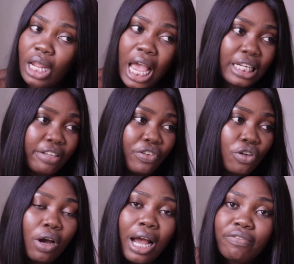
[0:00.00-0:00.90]
And if you
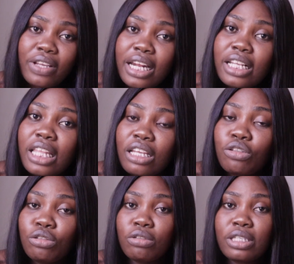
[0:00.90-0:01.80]
don't have anything
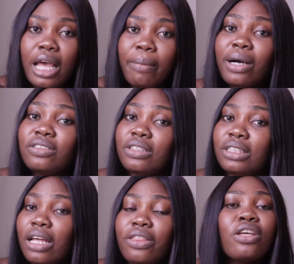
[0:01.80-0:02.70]
good to say about
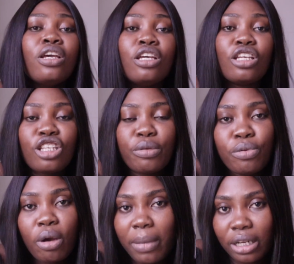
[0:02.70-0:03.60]
the death, keep
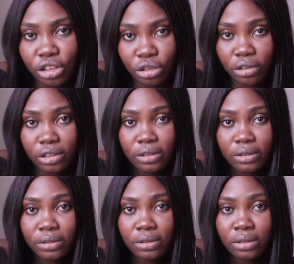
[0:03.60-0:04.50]
your mouth shut.
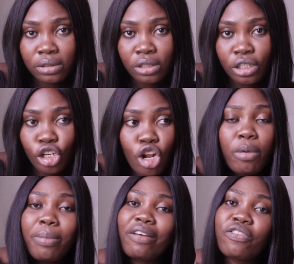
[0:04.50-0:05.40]
No
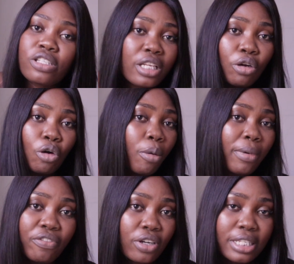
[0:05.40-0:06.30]
be by force say you go
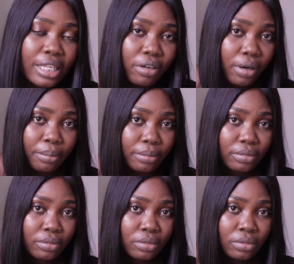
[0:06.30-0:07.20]
comment for Instagram.
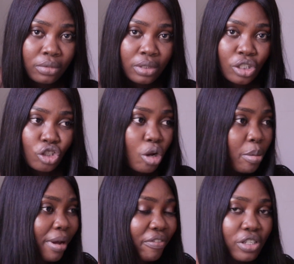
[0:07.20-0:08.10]
No be
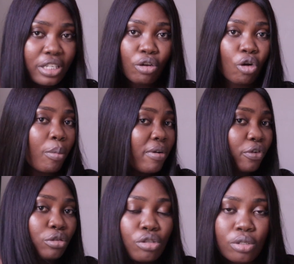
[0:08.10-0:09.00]
by force say you go comment
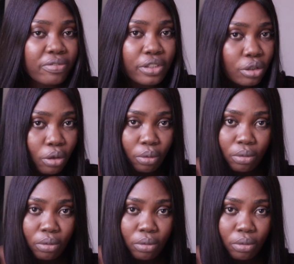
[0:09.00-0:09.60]
for YouTube video.